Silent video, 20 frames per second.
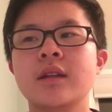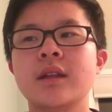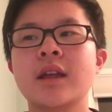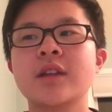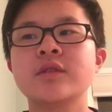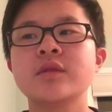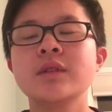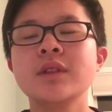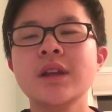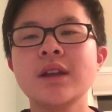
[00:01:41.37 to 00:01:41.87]

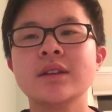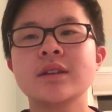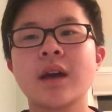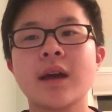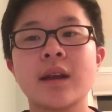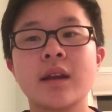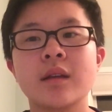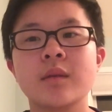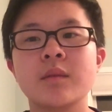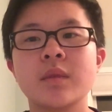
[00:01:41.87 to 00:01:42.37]
that's really
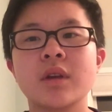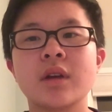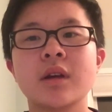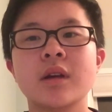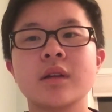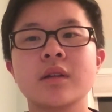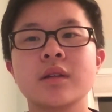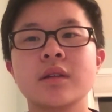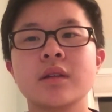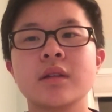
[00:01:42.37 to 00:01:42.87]
exciting
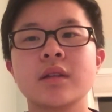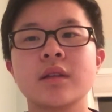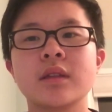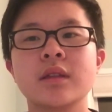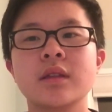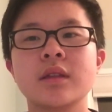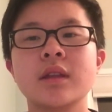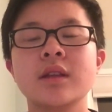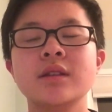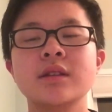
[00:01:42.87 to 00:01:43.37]
because
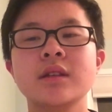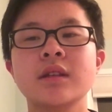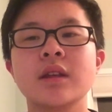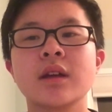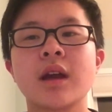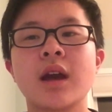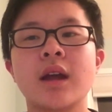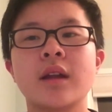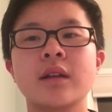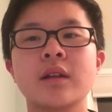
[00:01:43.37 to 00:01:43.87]
this is the
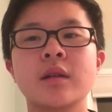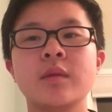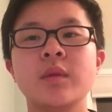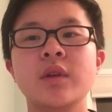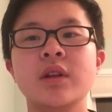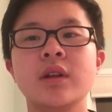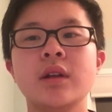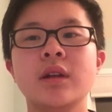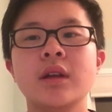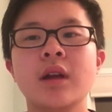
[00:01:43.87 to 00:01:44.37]
kind of
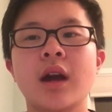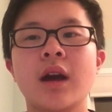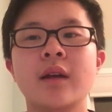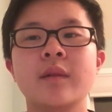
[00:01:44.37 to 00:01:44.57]
community